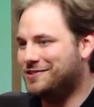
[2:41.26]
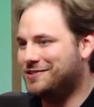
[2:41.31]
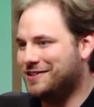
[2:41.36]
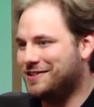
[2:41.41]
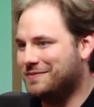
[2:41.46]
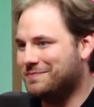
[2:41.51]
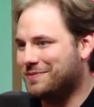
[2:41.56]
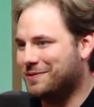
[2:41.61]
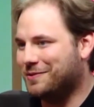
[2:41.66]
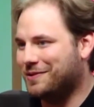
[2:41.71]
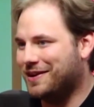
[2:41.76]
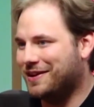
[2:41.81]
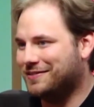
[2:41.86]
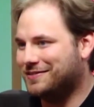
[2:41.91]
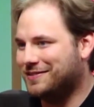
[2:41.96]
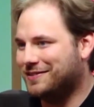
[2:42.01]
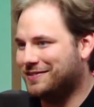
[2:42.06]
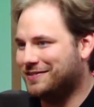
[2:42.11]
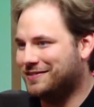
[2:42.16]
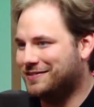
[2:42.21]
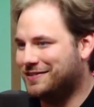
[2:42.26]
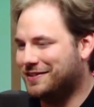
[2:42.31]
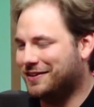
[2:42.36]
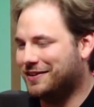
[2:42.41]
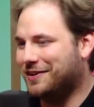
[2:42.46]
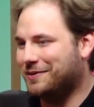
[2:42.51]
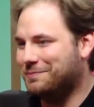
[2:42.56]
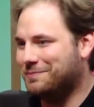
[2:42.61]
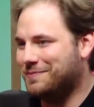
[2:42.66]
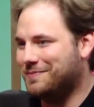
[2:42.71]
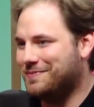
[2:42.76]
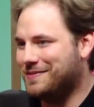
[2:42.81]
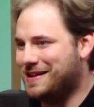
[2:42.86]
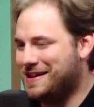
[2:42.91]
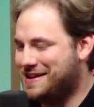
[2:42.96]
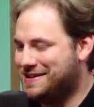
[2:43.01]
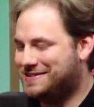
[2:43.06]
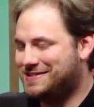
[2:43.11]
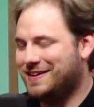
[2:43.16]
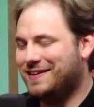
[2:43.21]
team that went out there and dug up
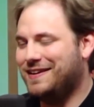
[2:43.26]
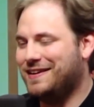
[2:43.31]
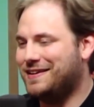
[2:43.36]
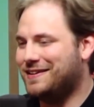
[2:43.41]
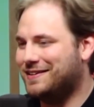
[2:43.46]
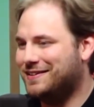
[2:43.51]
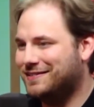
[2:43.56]
E.T.